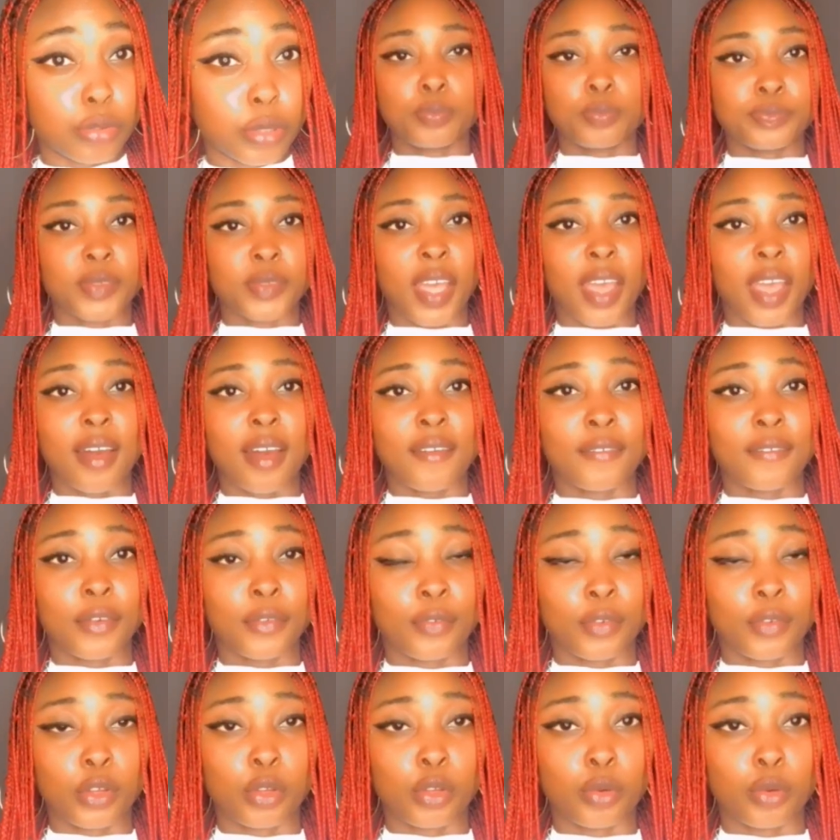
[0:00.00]
I have a
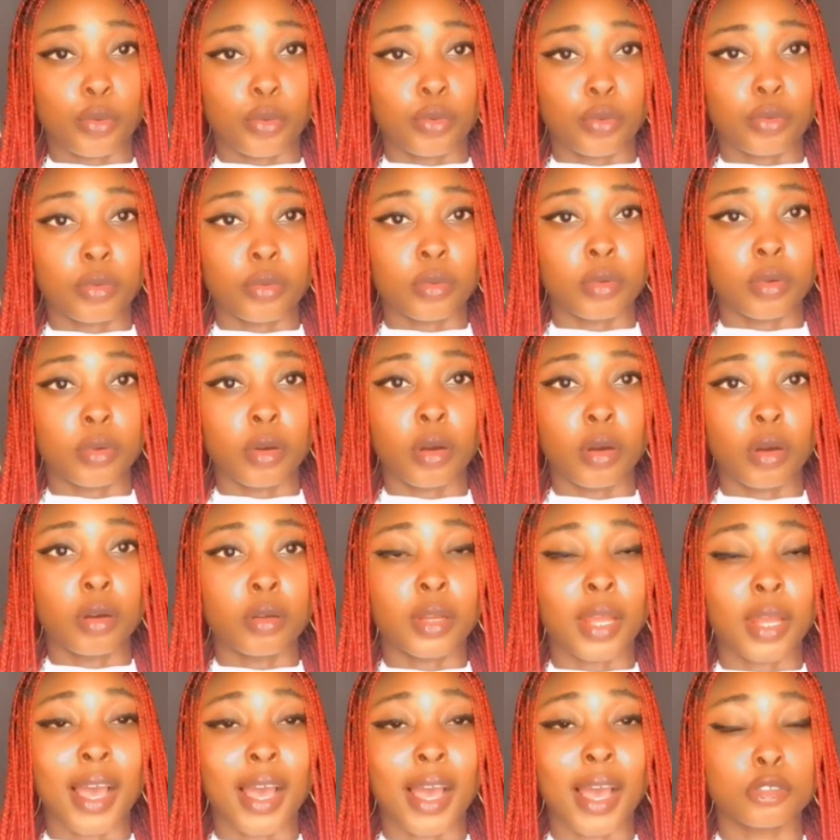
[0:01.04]
video on
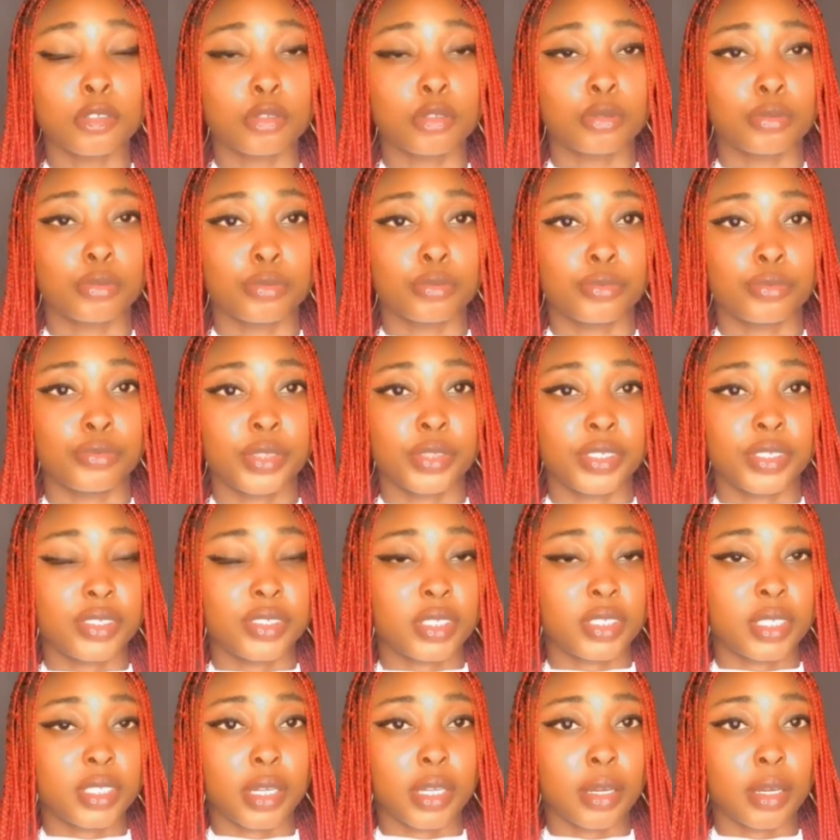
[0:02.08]
how to register